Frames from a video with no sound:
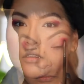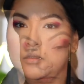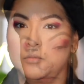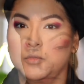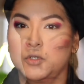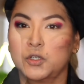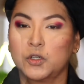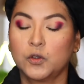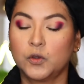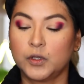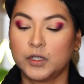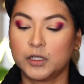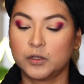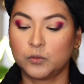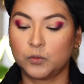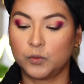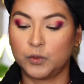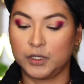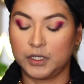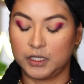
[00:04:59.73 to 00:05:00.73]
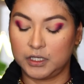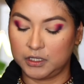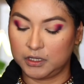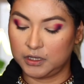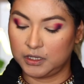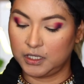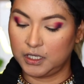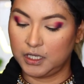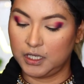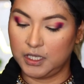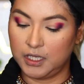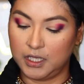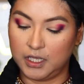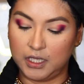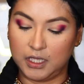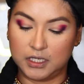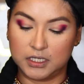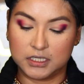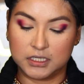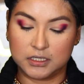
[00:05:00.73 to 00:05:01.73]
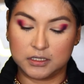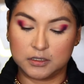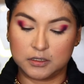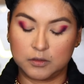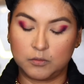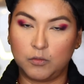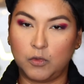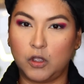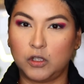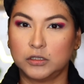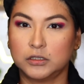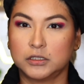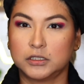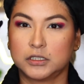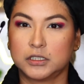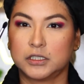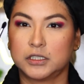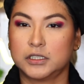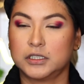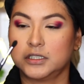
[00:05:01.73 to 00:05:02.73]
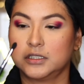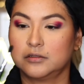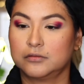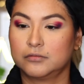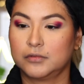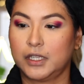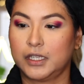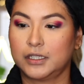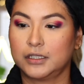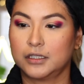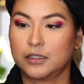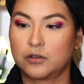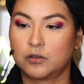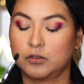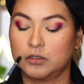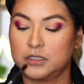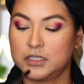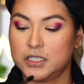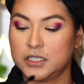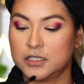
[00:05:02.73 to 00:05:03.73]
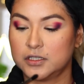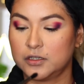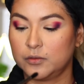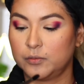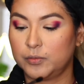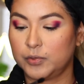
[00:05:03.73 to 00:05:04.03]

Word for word: I'm going to go in with a smaller like little detail